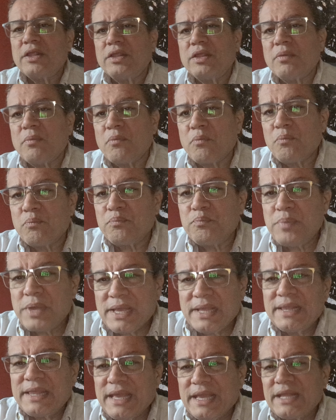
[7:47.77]
The
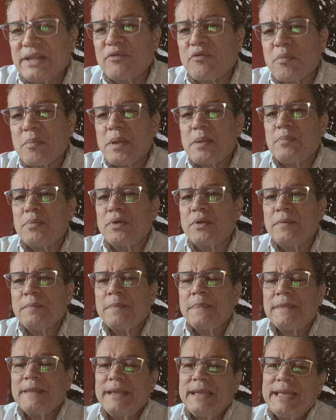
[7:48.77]
big thing to remember
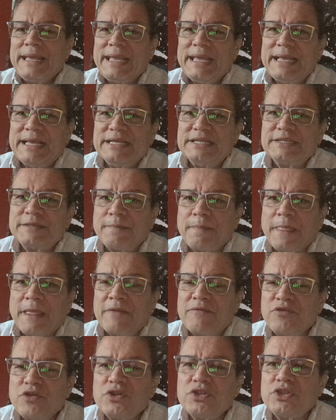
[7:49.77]
is
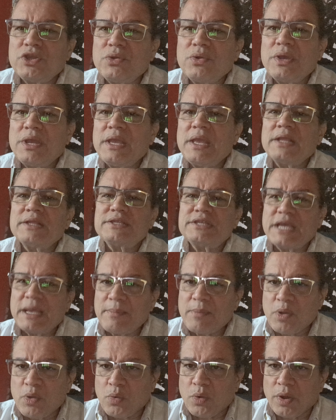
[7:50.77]
if you're doing
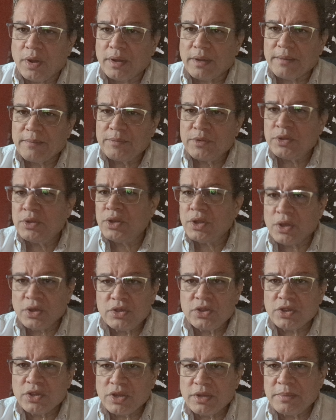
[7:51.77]
demo work, you know
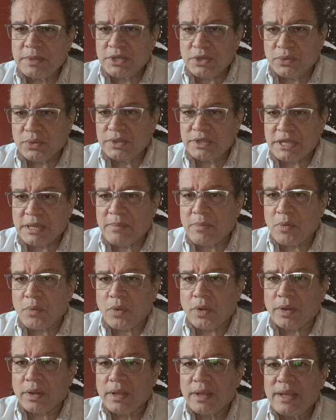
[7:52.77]
you're going to be doing demo
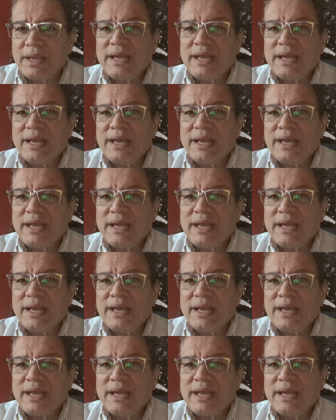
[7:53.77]
work.